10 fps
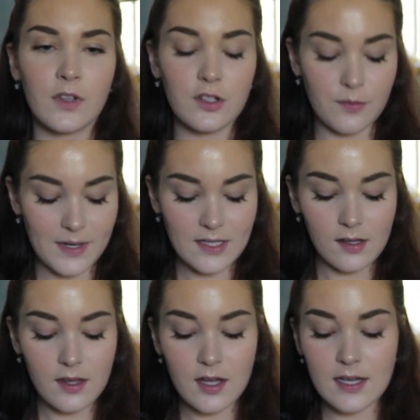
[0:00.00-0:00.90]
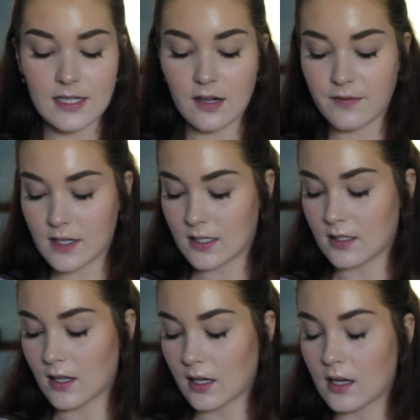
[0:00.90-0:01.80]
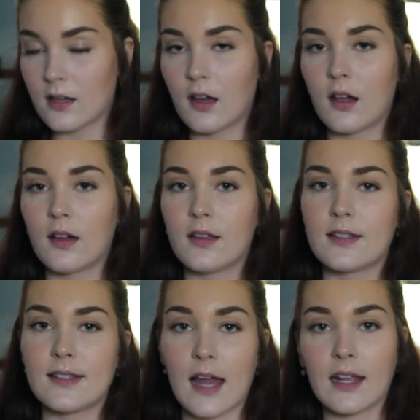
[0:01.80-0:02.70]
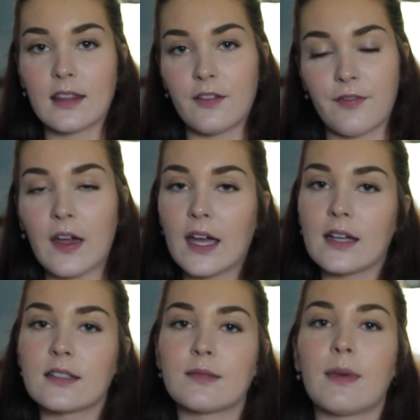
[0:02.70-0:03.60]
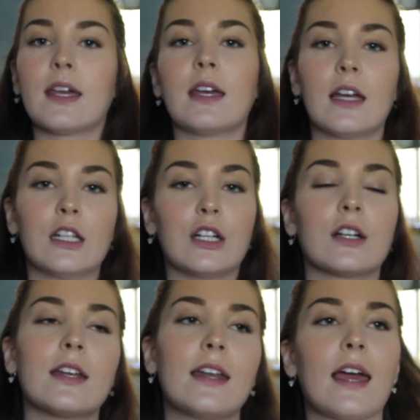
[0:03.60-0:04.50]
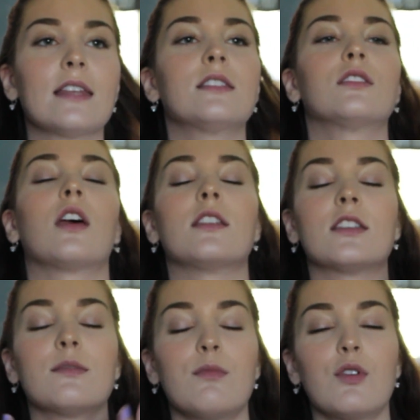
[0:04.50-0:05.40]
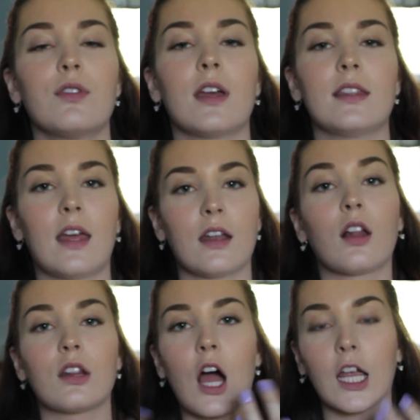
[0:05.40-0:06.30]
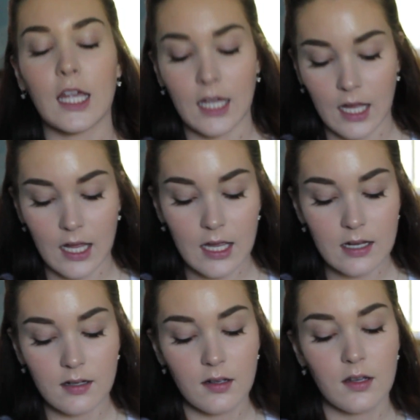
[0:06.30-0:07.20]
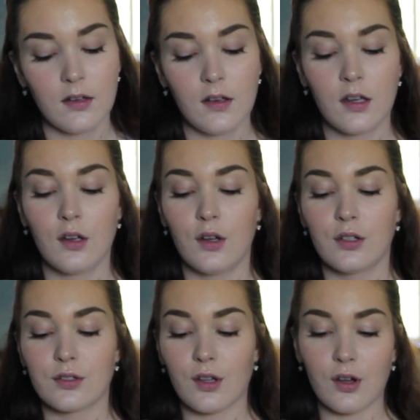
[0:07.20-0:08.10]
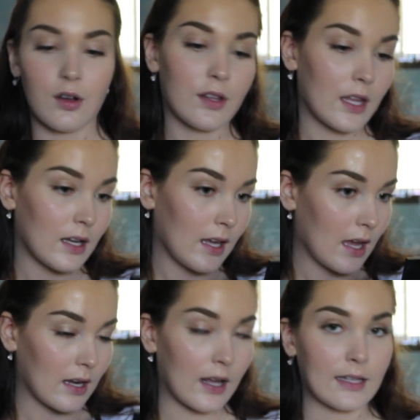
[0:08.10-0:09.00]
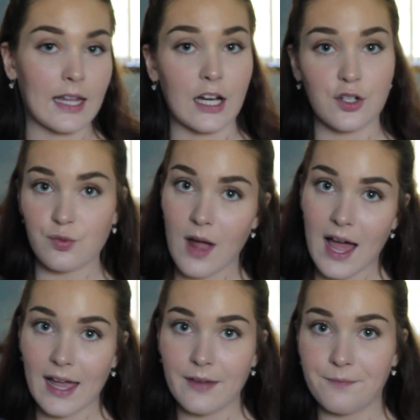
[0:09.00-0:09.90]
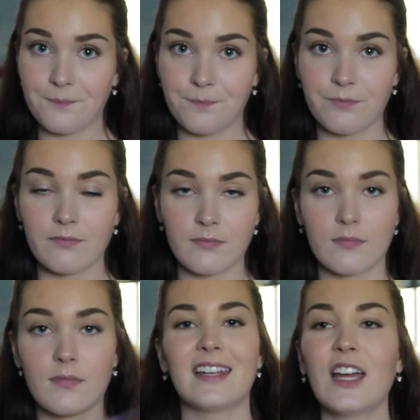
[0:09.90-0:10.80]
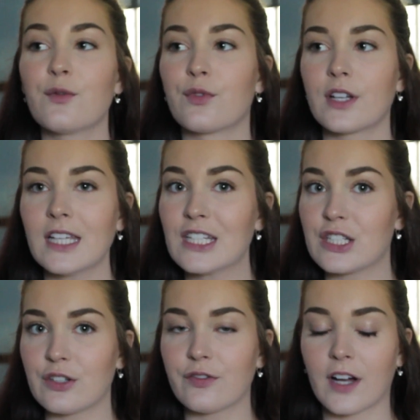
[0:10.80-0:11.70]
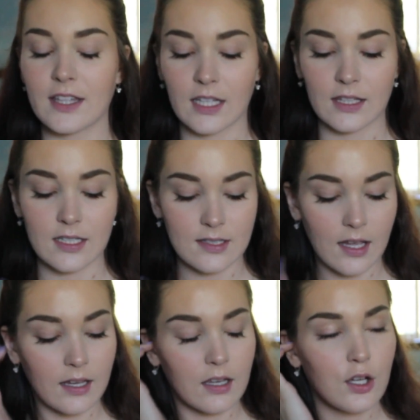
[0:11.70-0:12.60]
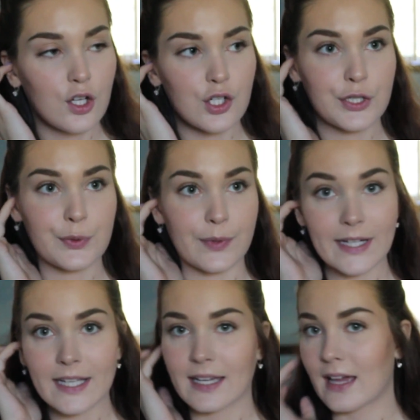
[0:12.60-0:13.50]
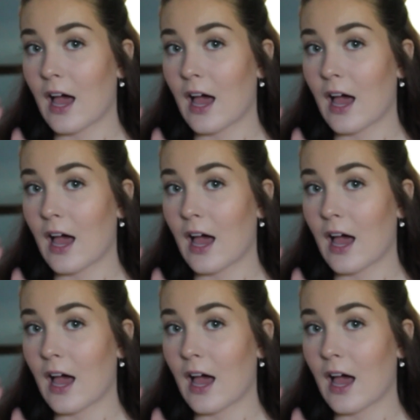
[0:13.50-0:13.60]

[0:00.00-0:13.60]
So basically the idea of this is like setting the face, making it look nice and smooth, and then locking it in. So then again, I let it dry. And I really do find that this like trick